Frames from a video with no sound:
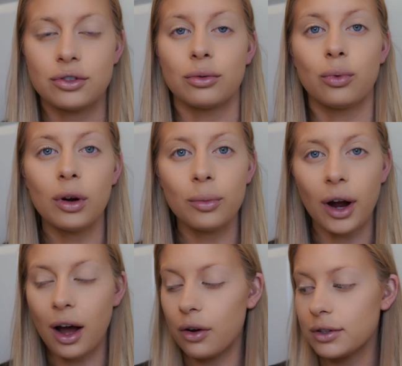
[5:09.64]
so warm
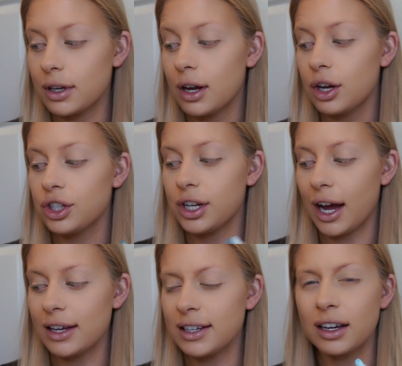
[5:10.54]
browns. She
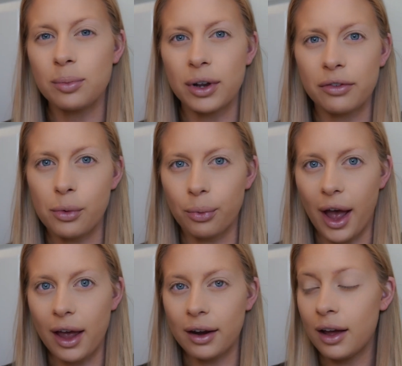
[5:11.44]
has like a bit of a
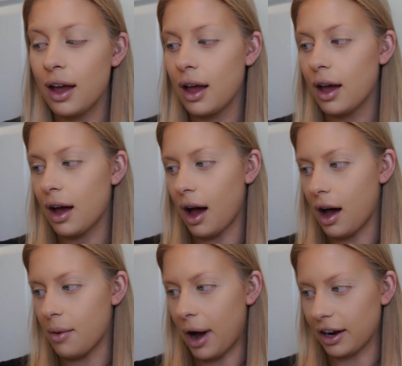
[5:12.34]
red
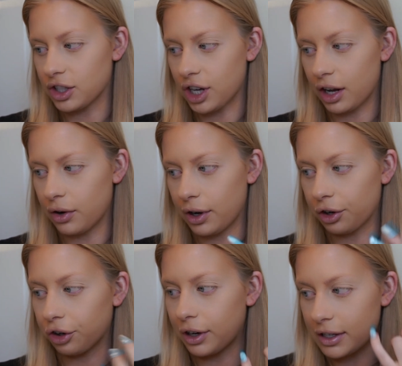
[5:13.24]
eyeshadow in her
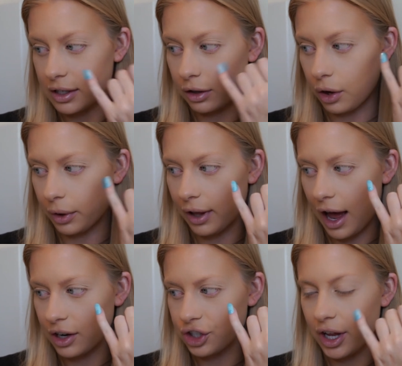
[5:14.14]
crease and lower
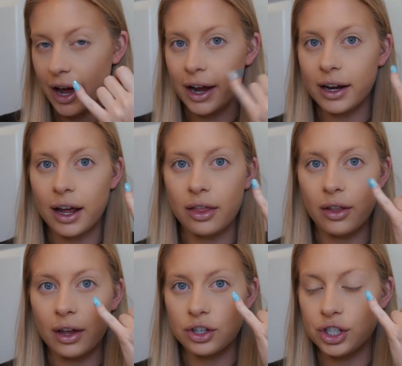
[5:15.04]
lash line, and
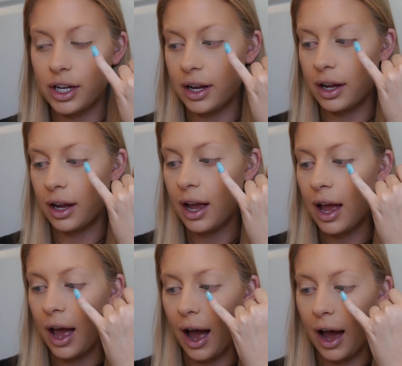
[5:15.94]
then she
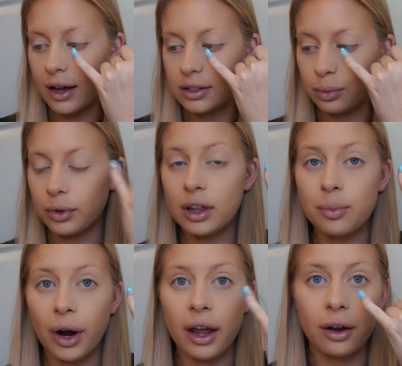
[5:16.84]
has a really
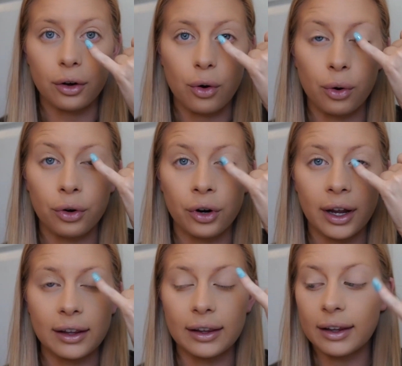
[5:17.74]
bright inner corner
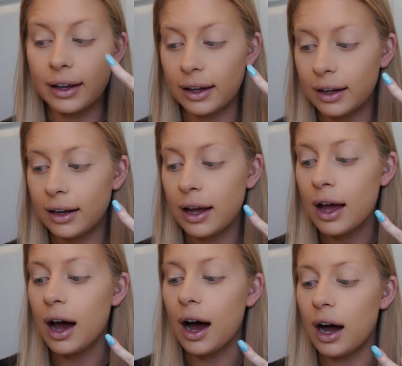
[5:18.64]
and lid,
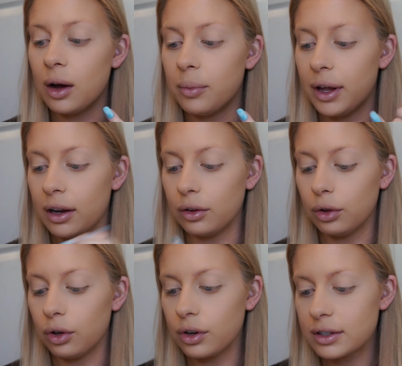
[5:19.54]
and it
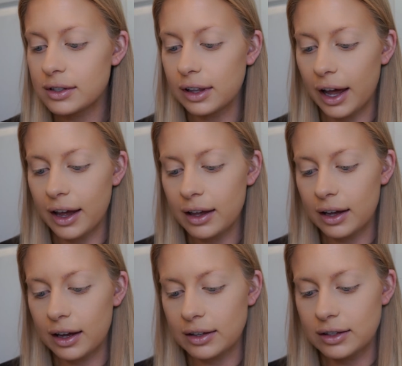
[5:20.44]
looks like
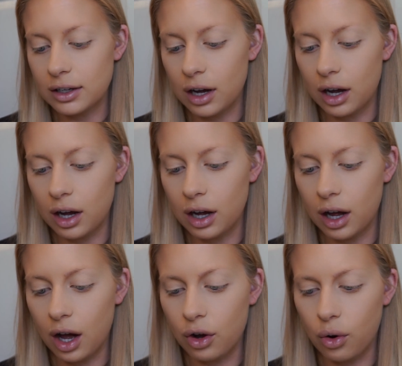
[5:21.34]
it's
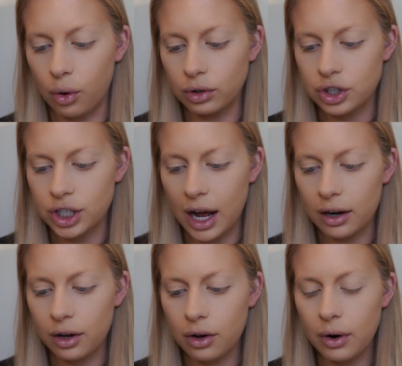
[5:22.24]
a gold
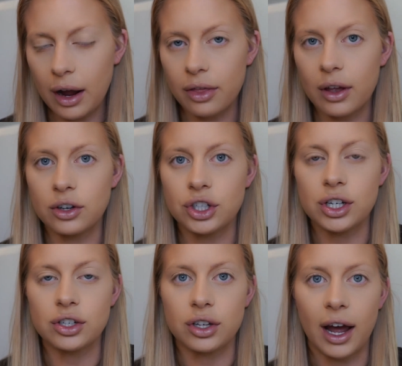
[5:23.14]
shadow, and then
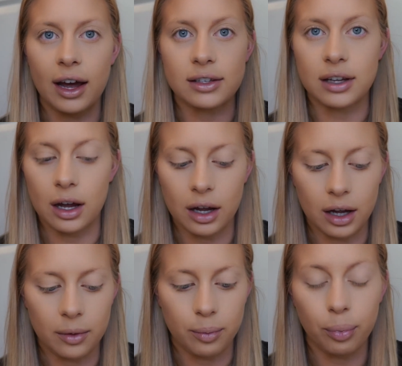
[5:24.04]
she has
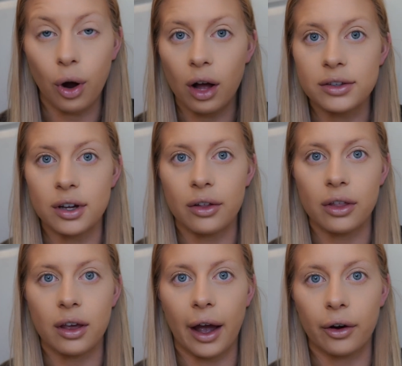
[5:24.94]
a bronze on
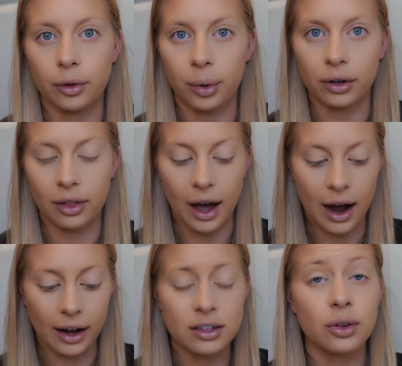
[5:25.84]
the outer part of the
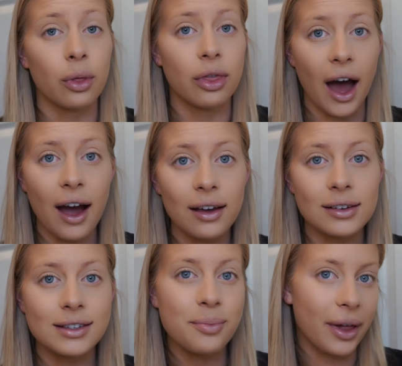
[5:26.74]
eye. So that
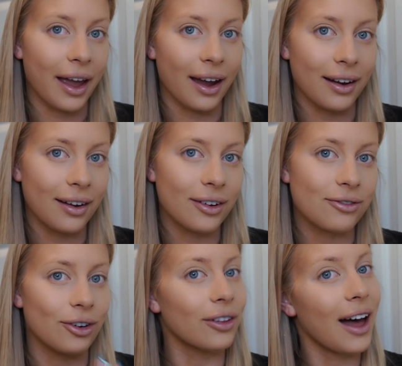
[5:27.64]
is the plan
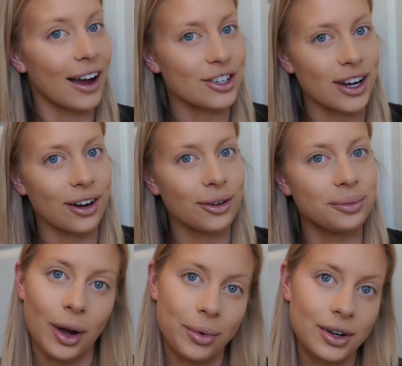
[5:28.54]
for the eyeshadow.
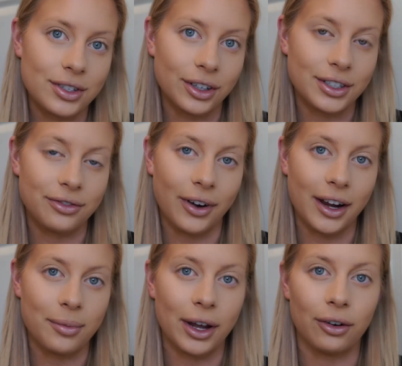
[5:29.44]
So I'm going to start
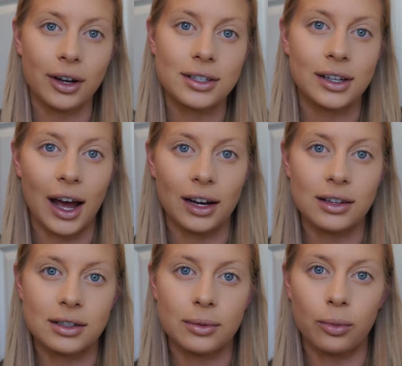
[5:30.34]
defining my crease and adding
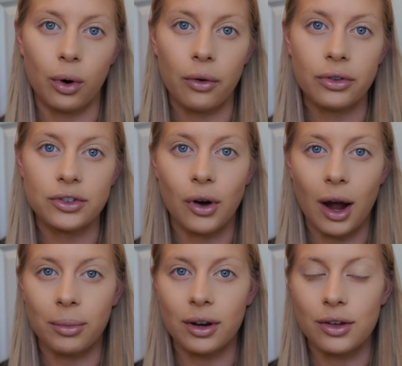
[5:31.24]
some warmth, so
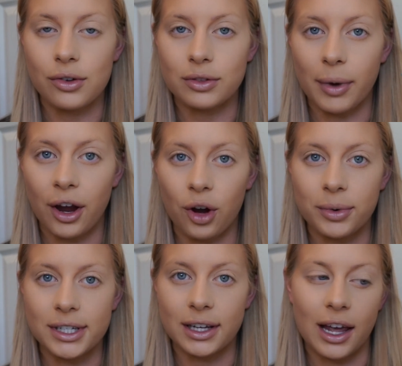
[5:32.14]
I'm going to use my
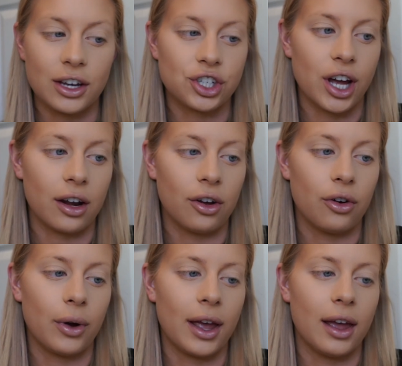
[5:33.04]
Urban Decay
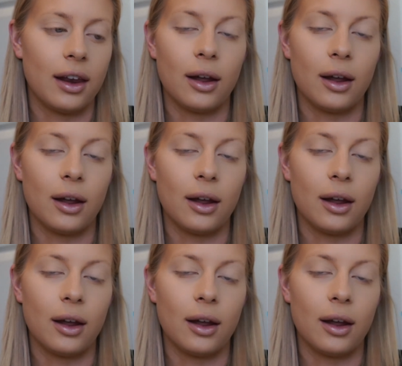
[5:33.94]
shadow in